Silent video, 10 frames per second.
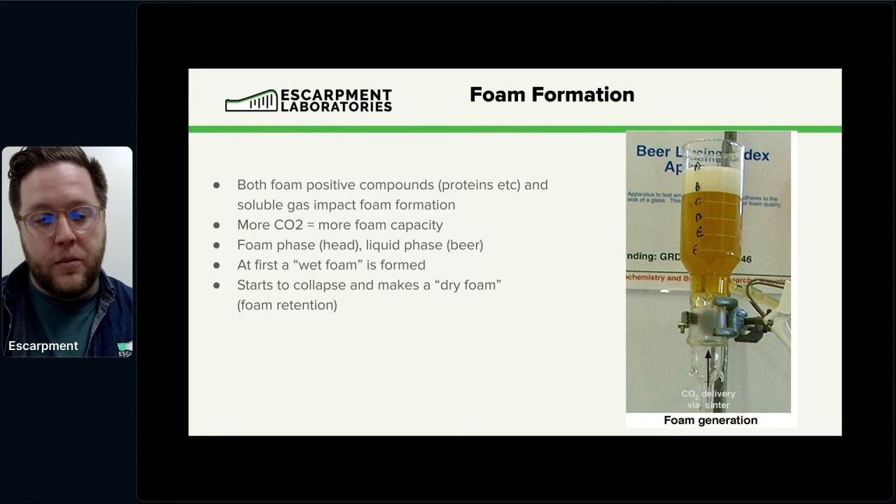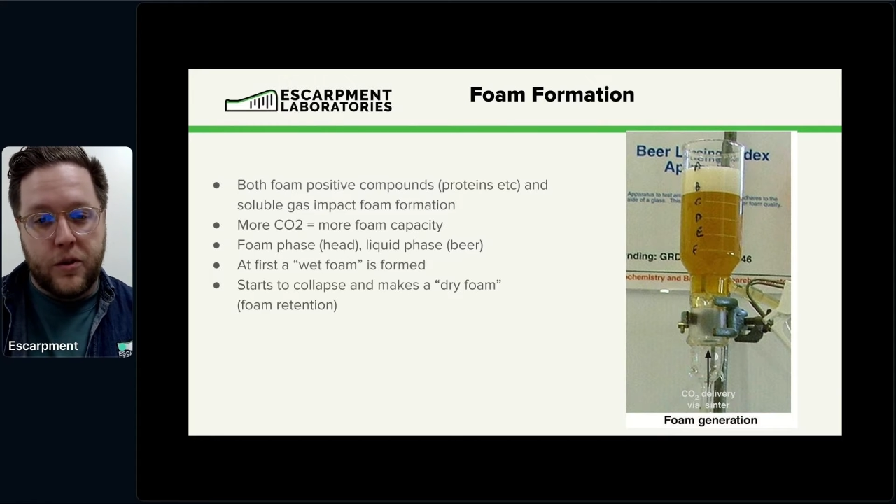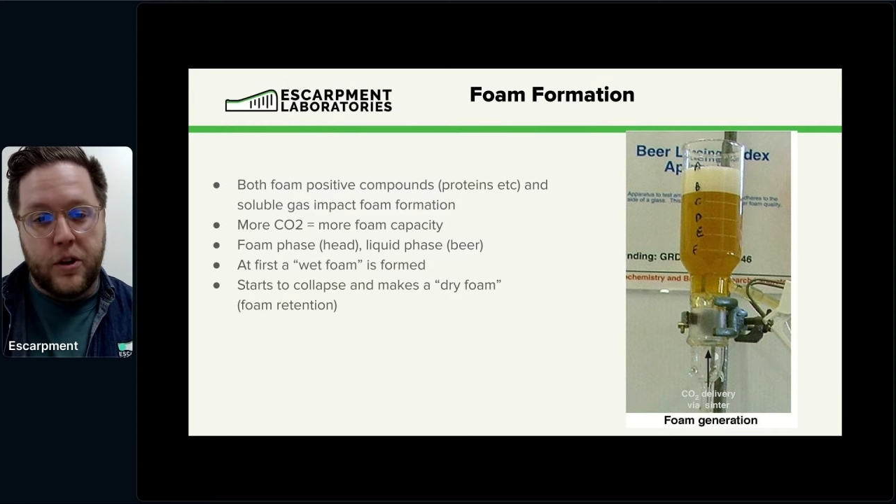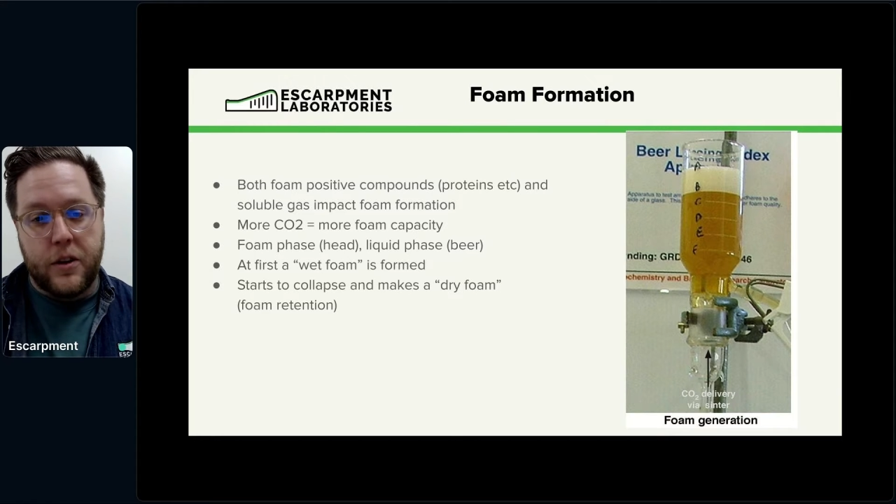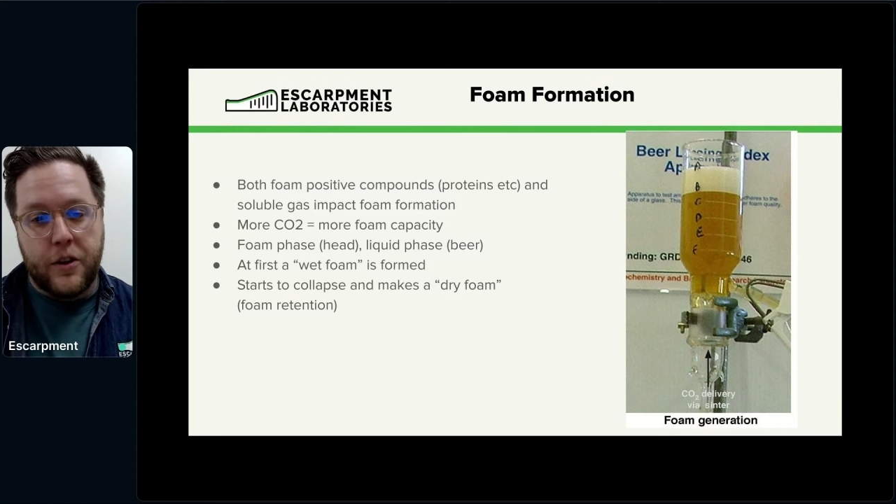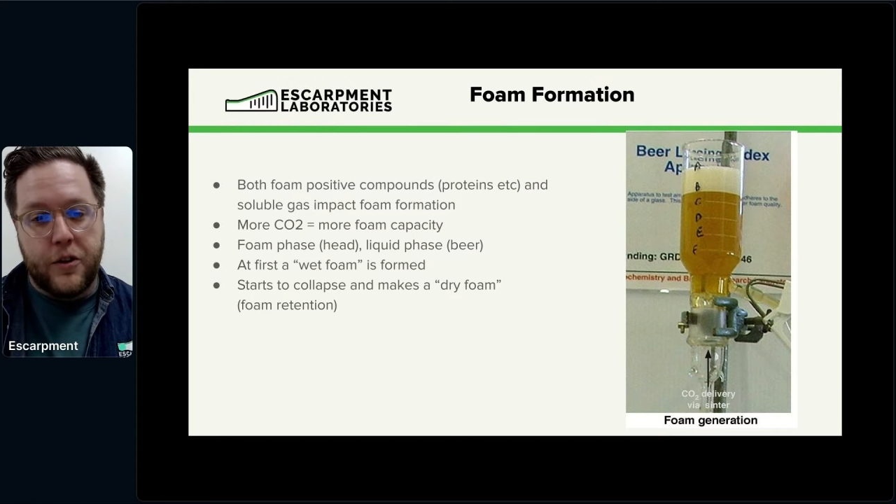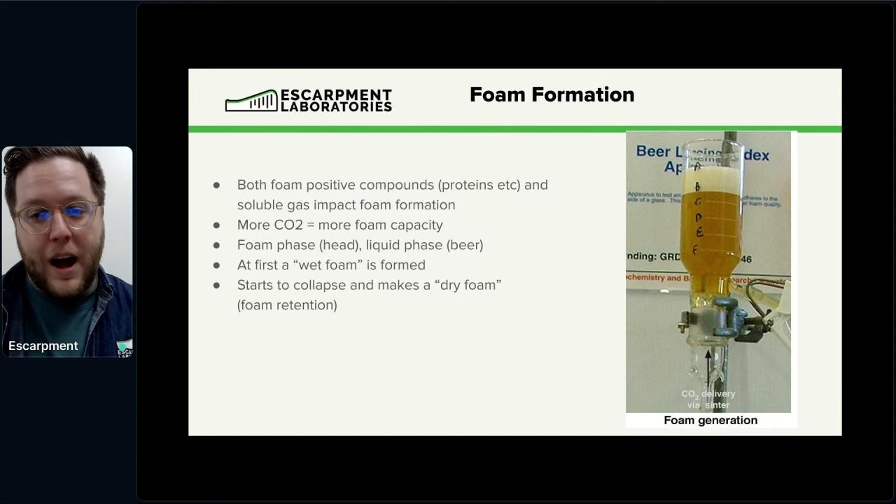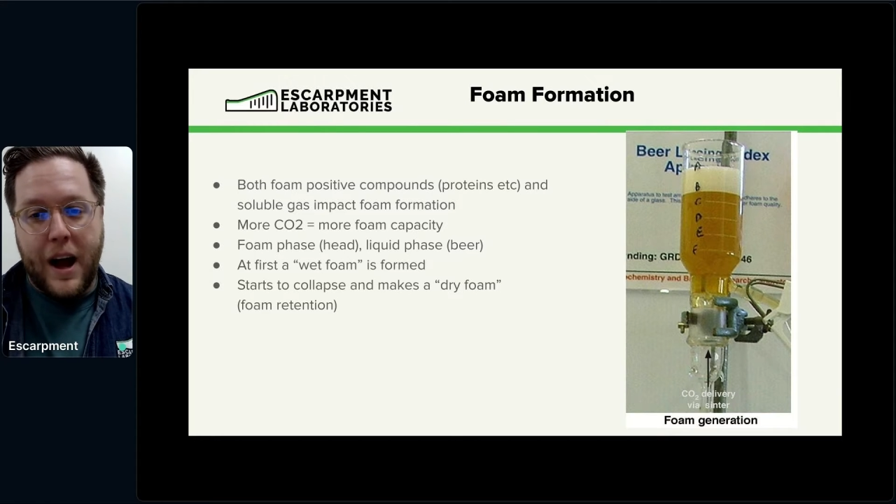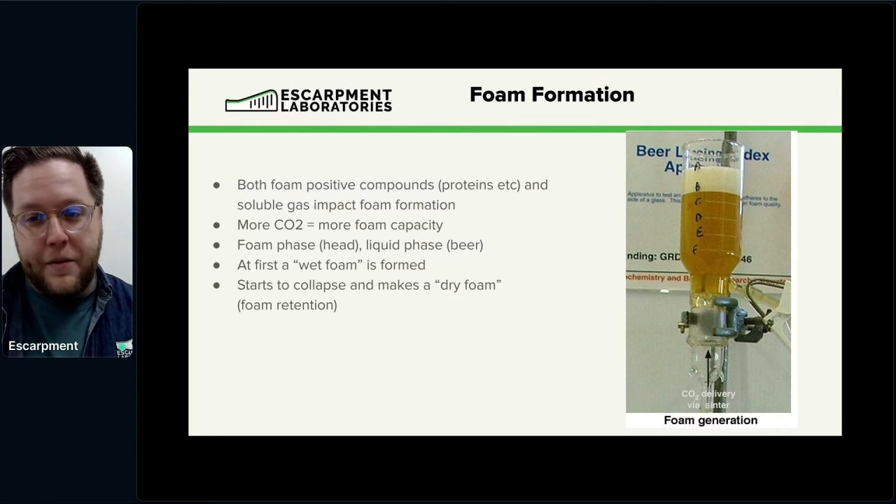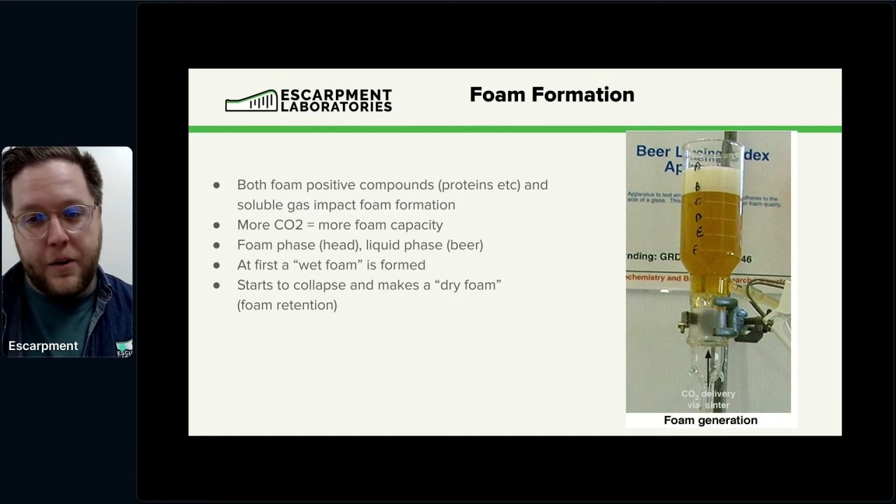what's called a
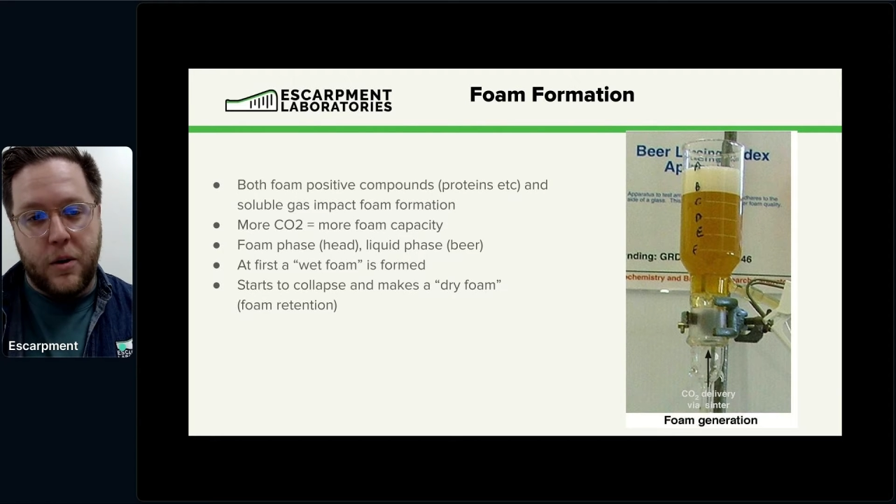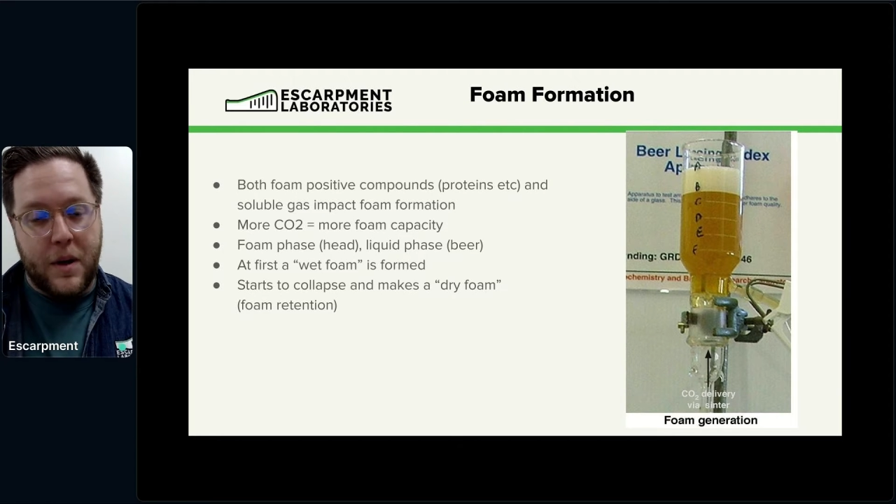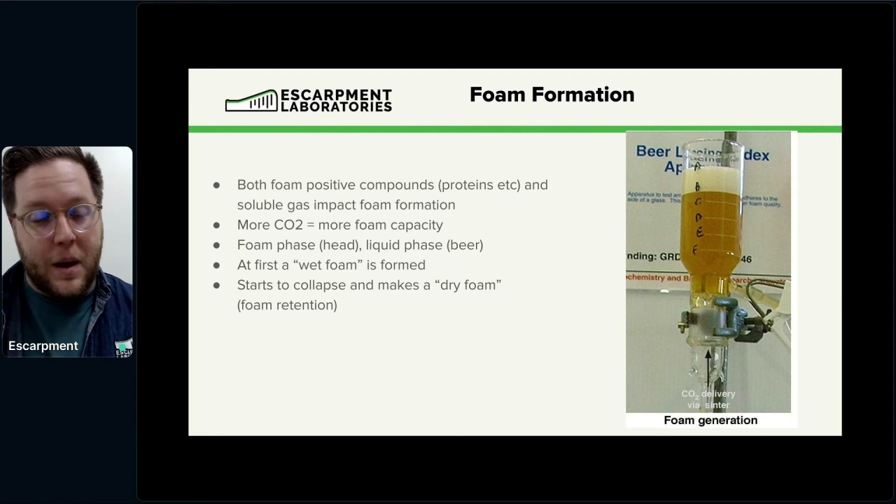dry foam,